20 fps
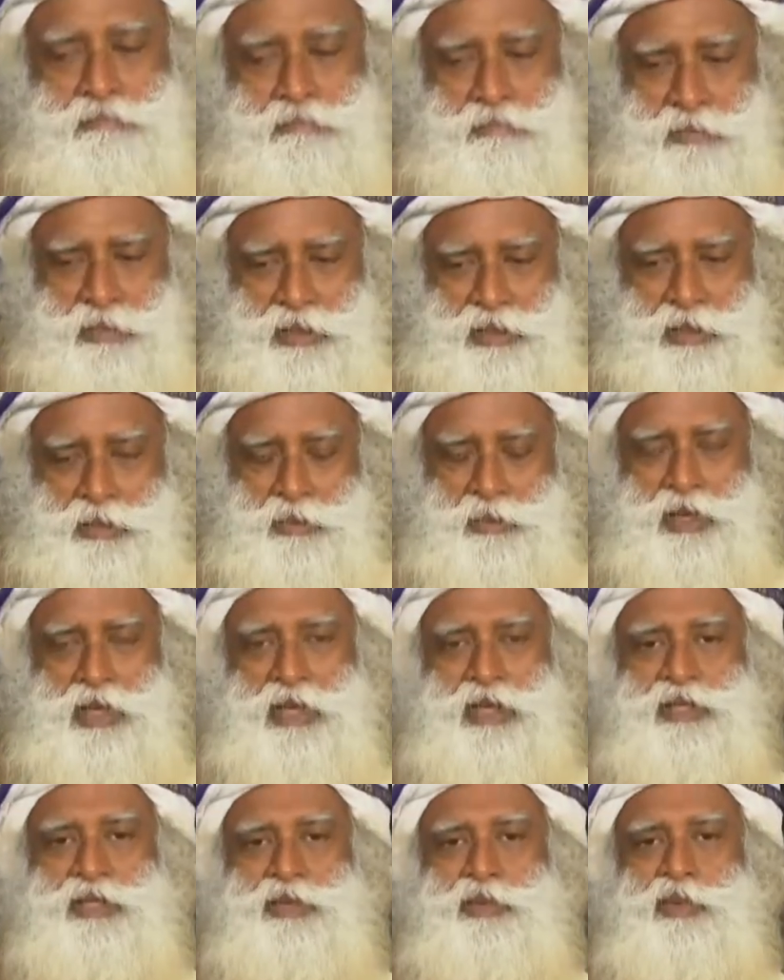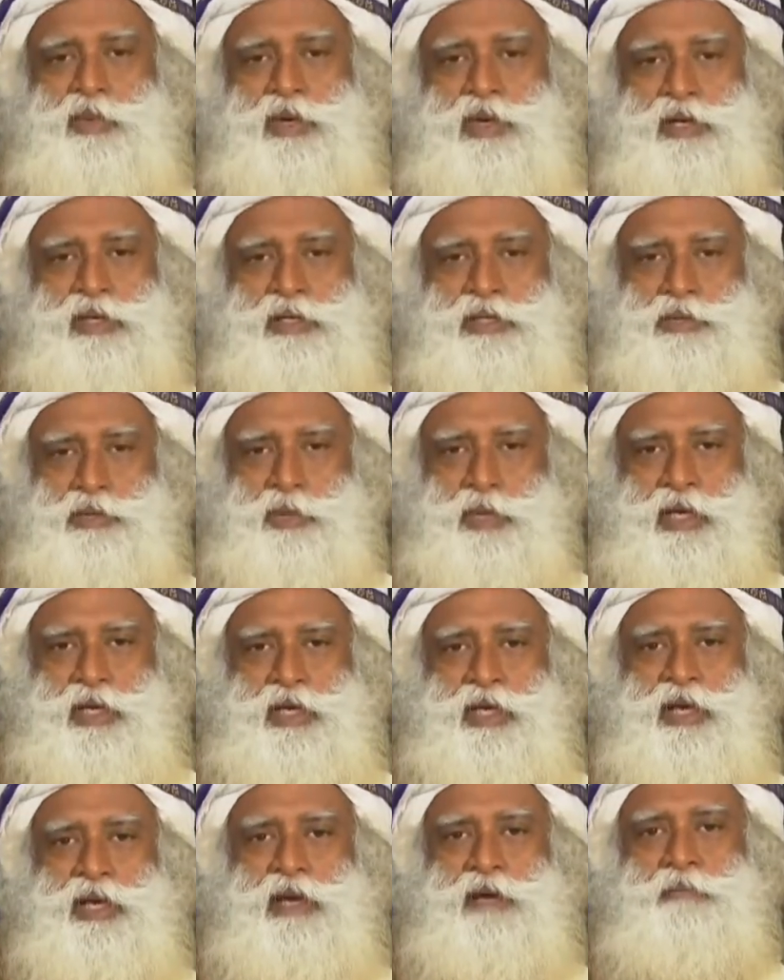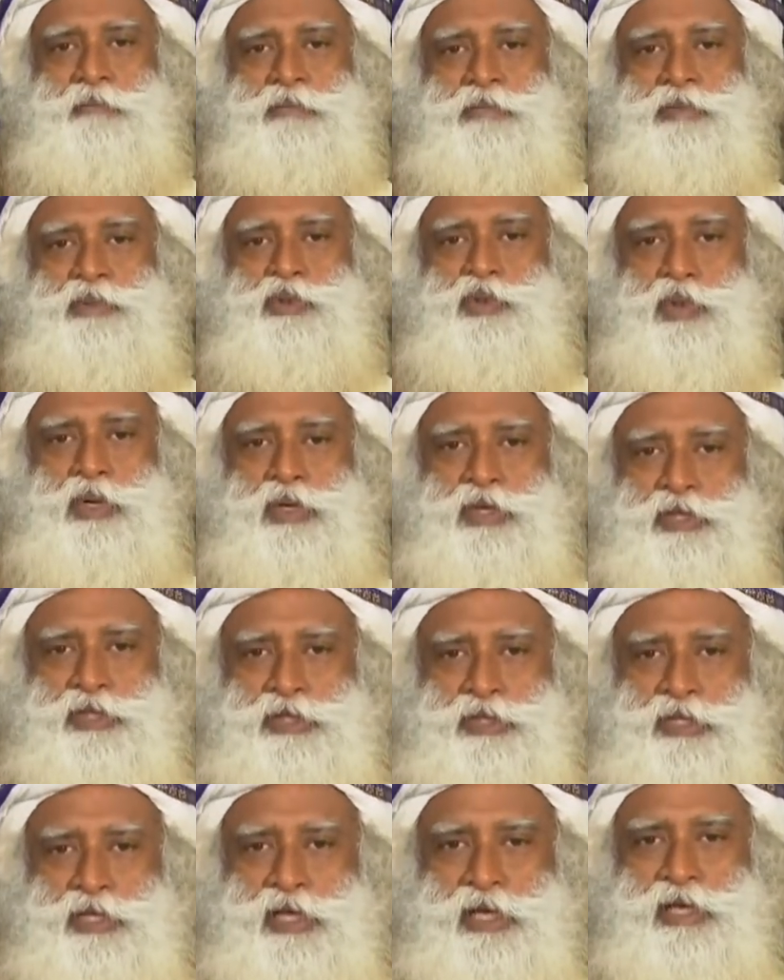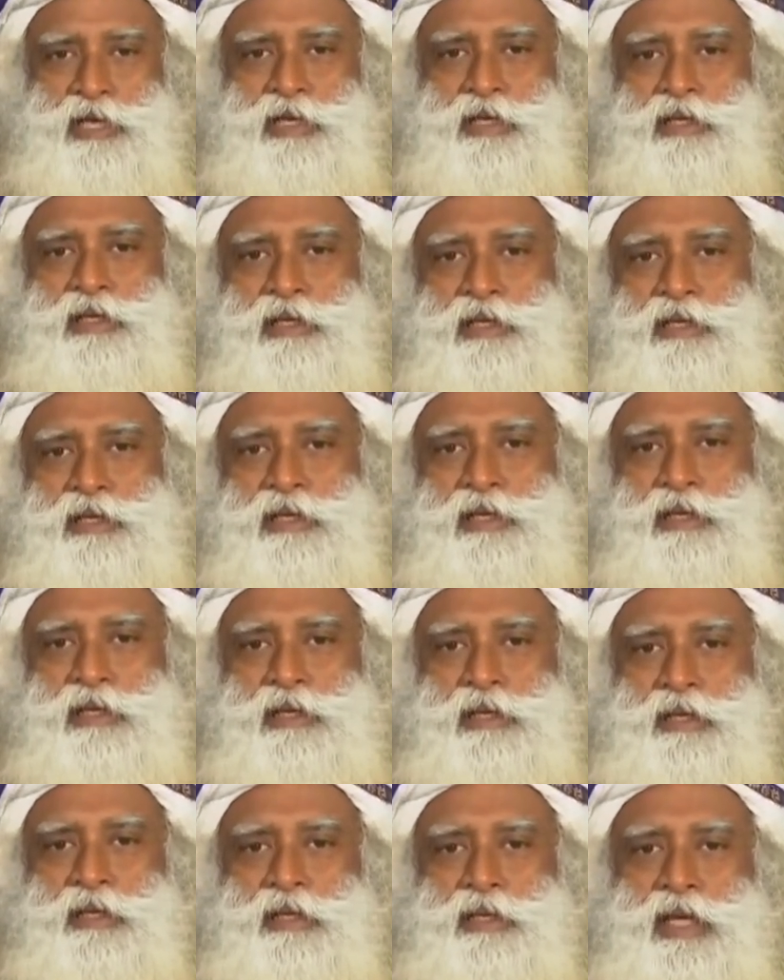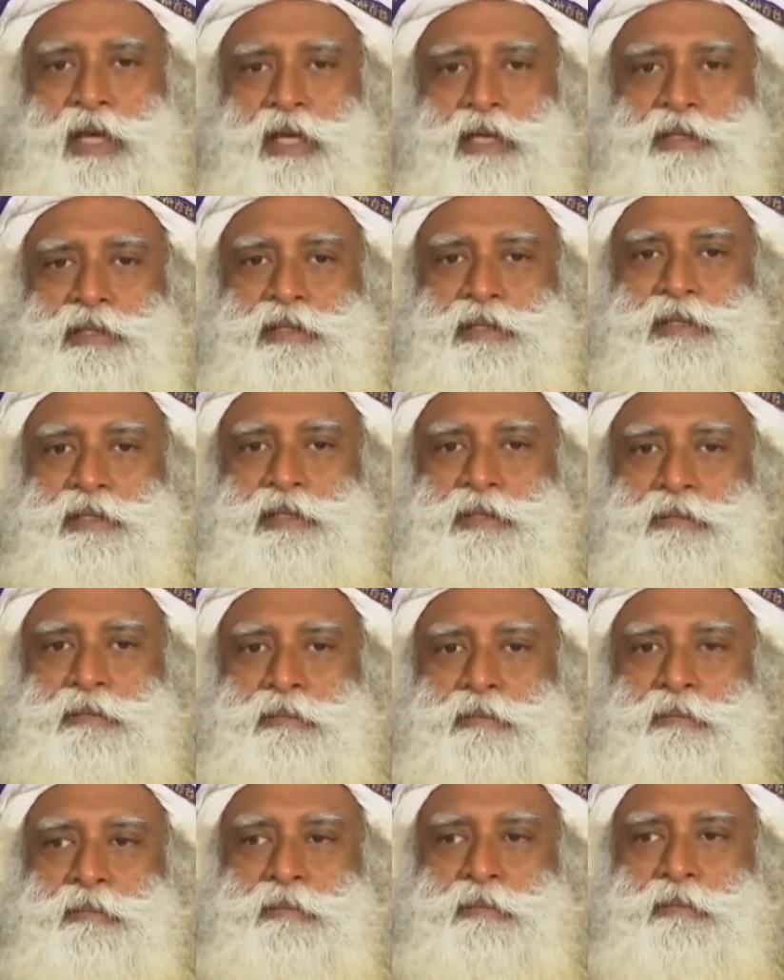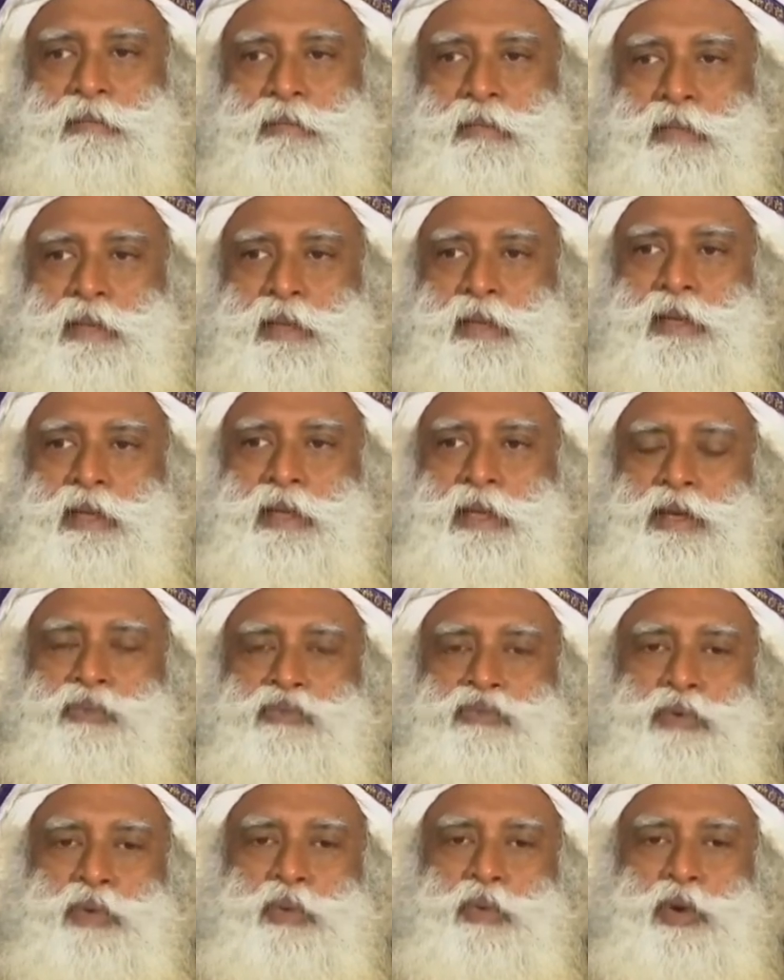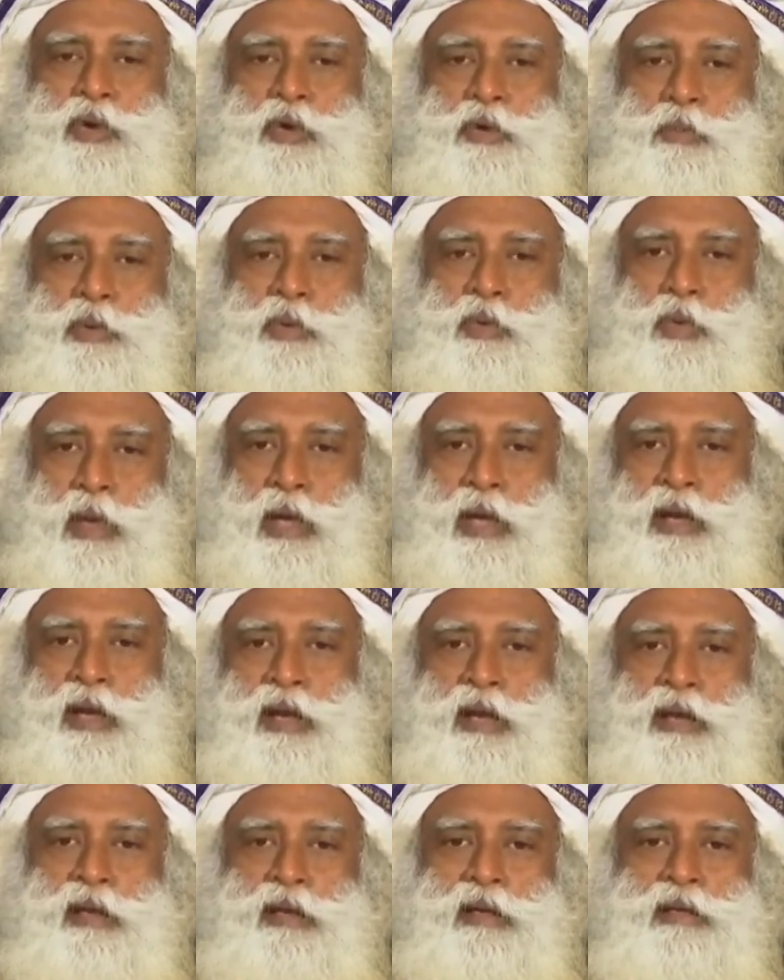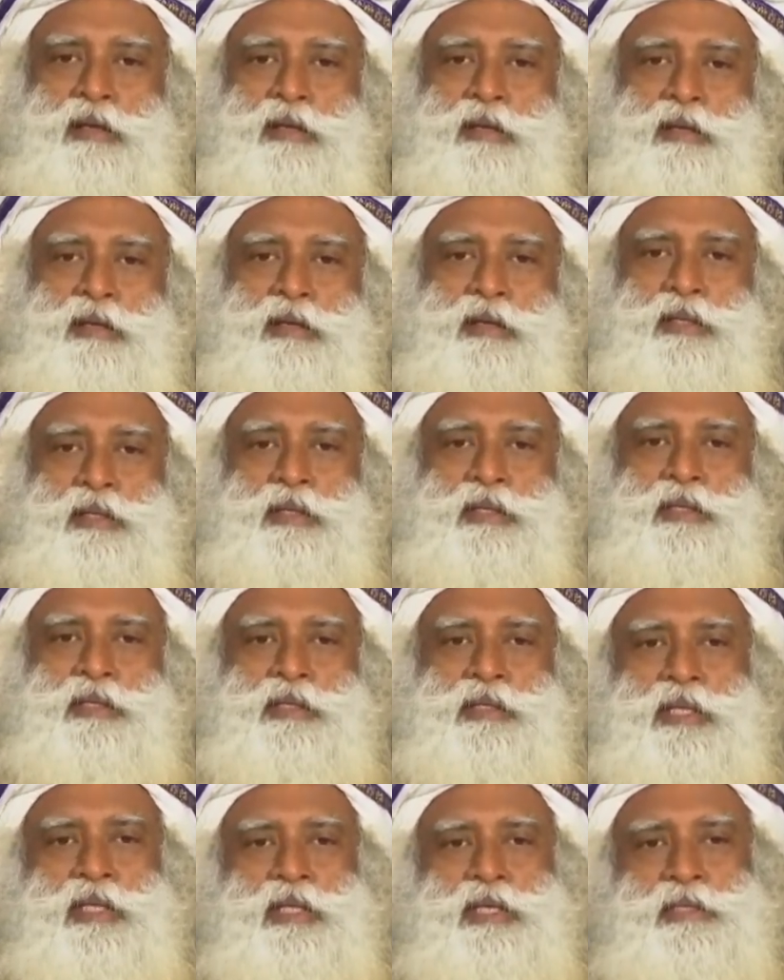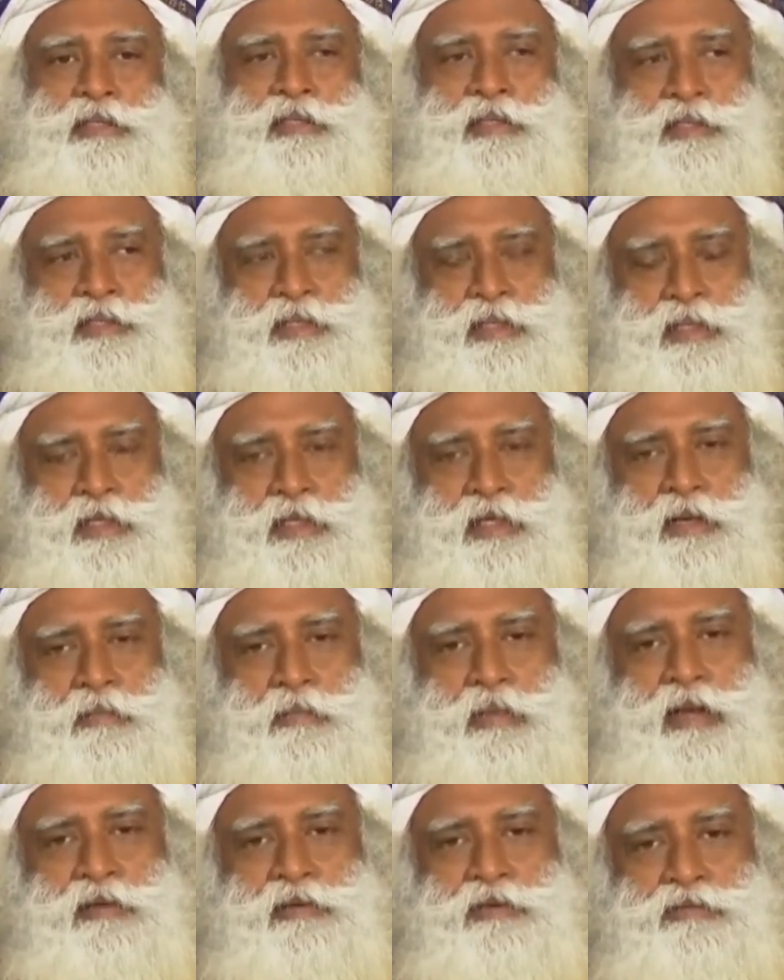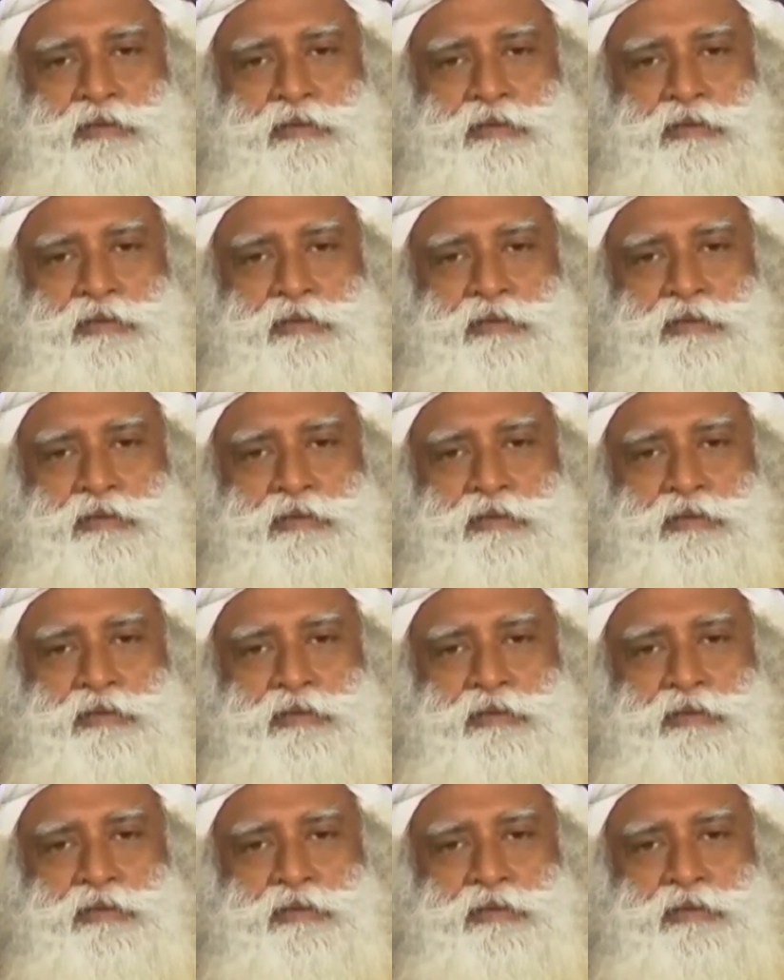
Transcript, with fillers: In a way, the world is waking up to understand that if we want to be well, there is a certain amount of